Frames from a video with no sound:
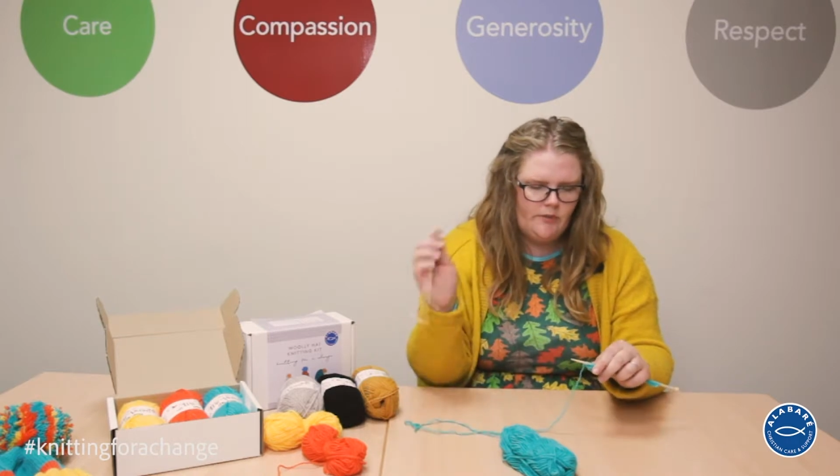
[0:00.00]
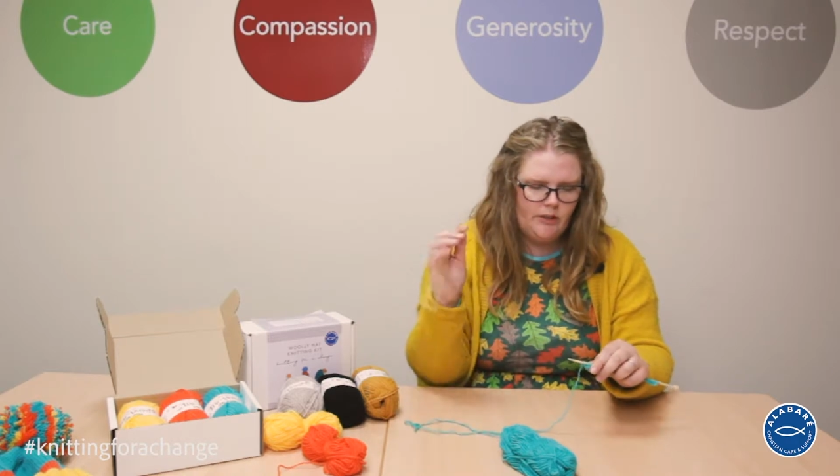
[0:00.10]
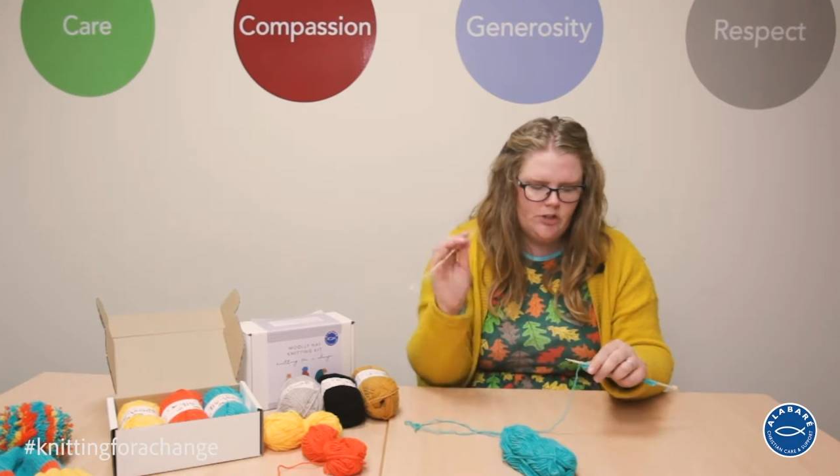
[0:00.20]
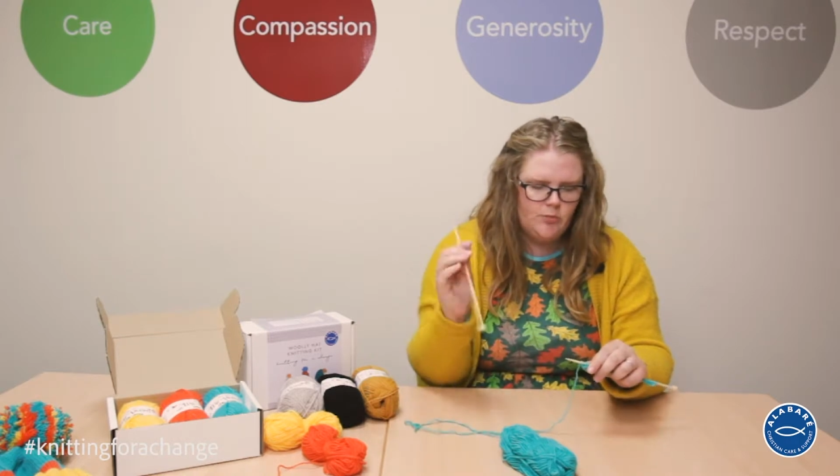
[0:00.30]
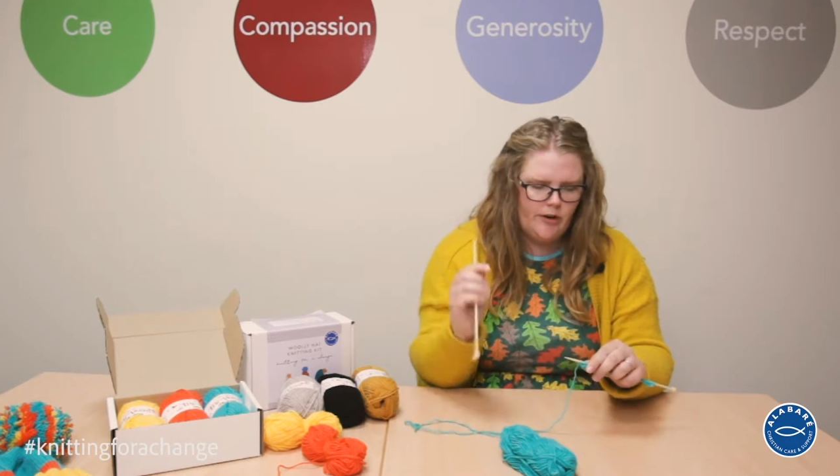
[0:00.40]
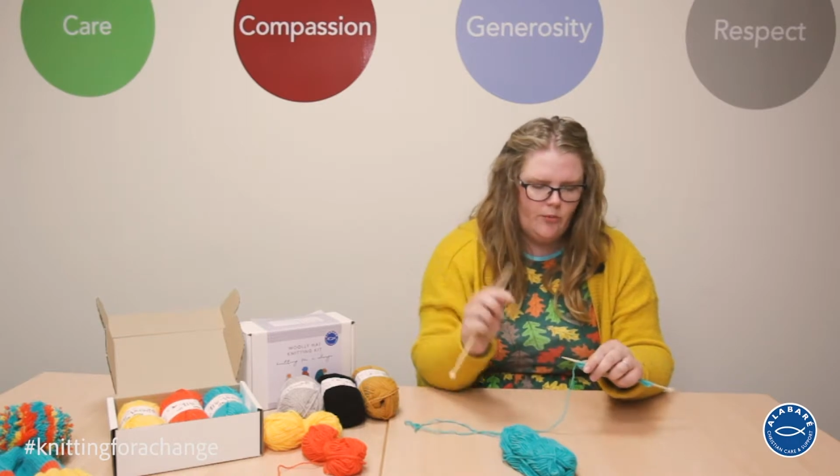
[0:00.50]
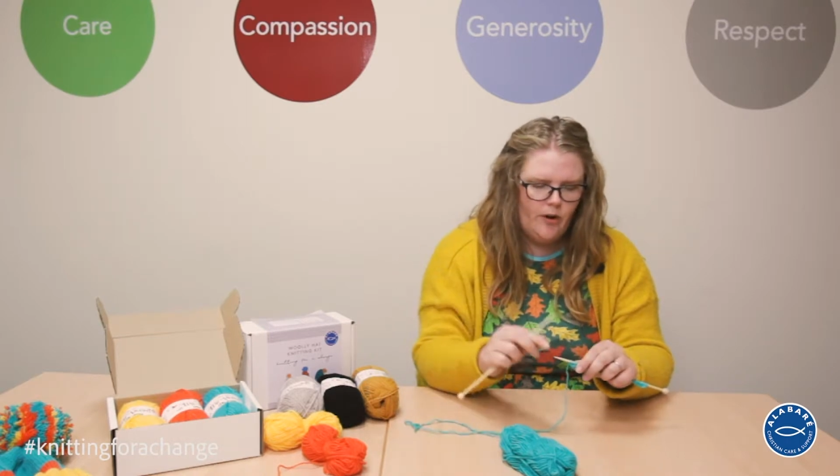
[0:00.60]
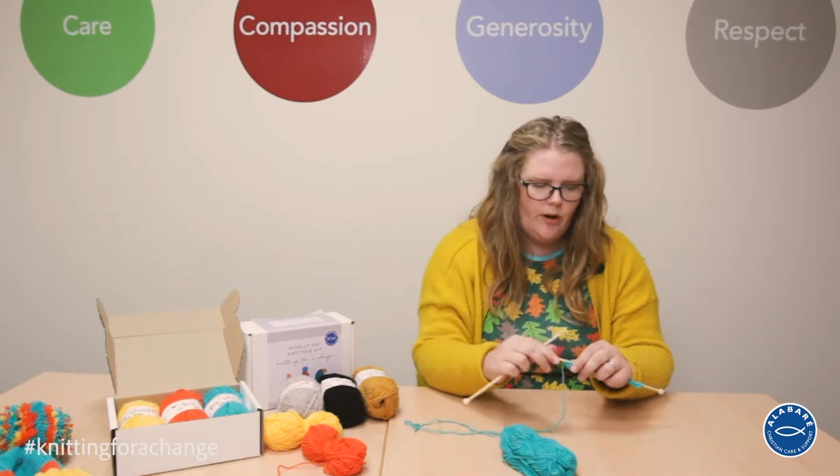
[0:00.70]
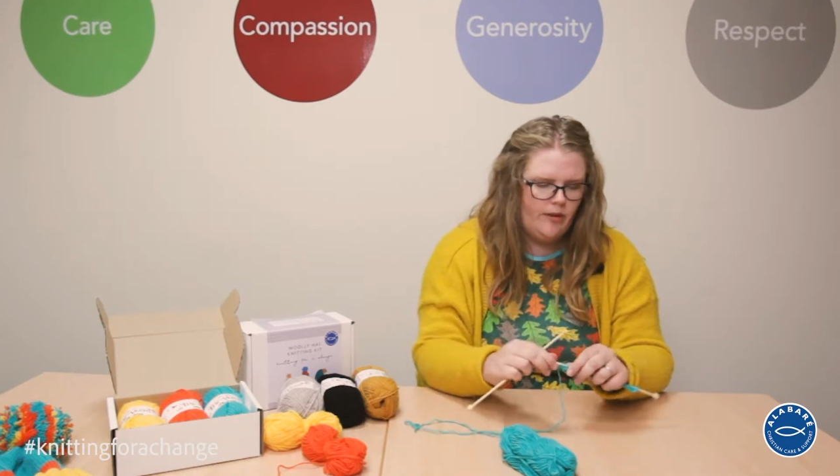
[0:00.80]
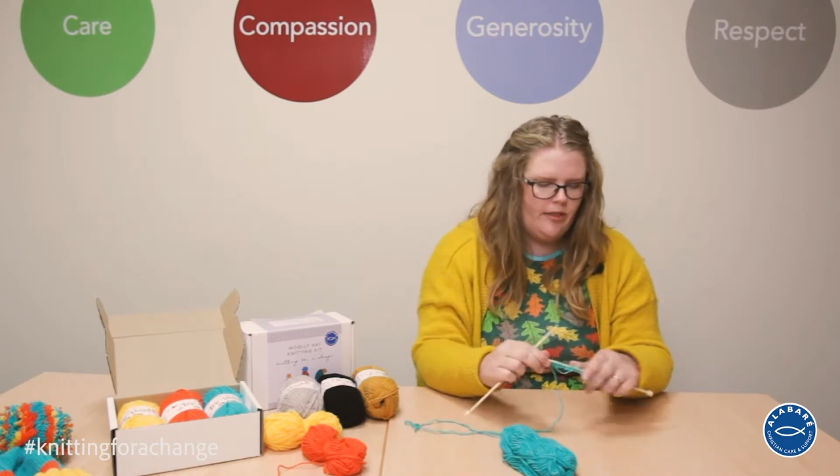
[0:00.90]
because we're going to
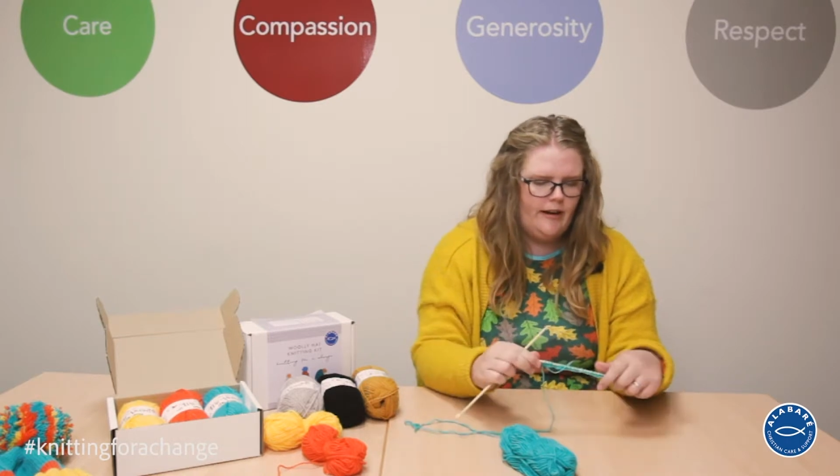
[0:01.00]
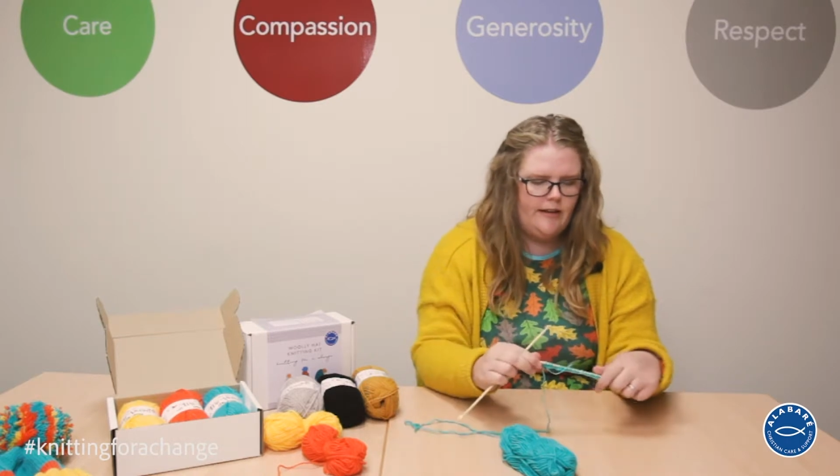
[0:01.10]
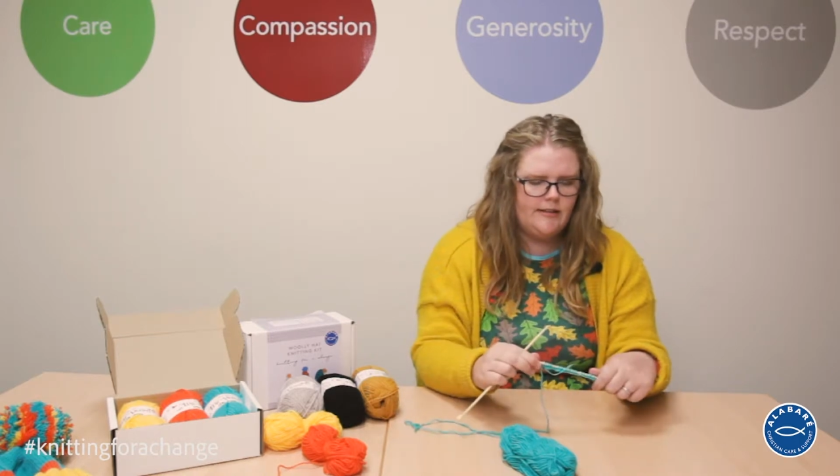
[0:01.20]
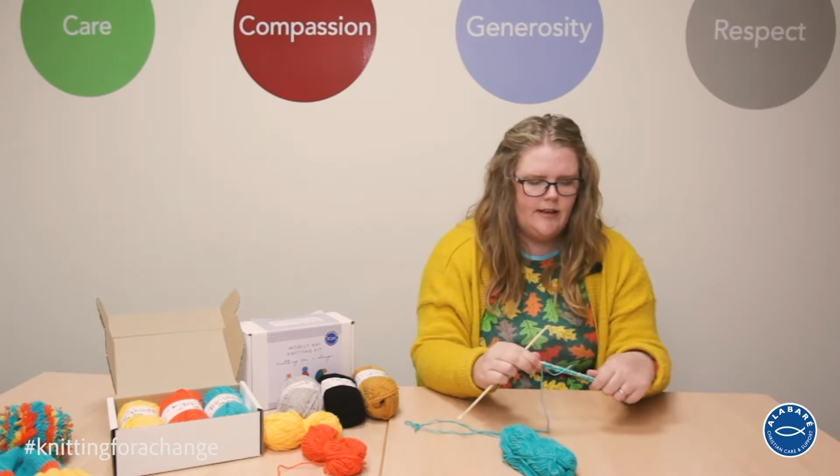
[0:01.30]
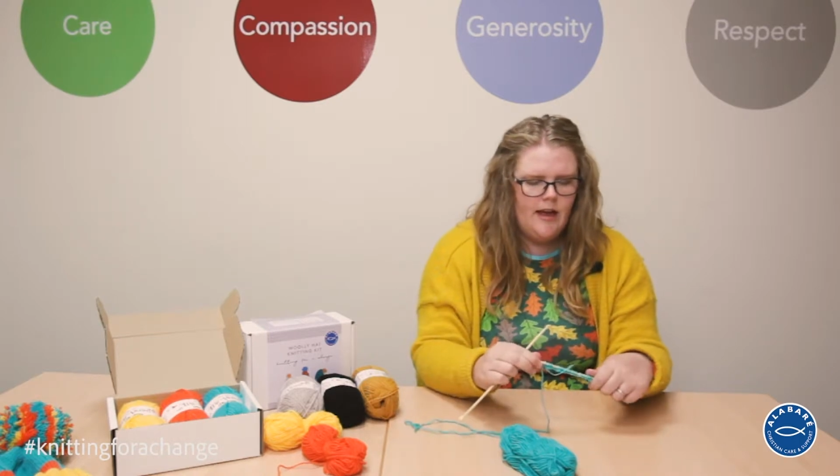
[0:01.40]
work with that.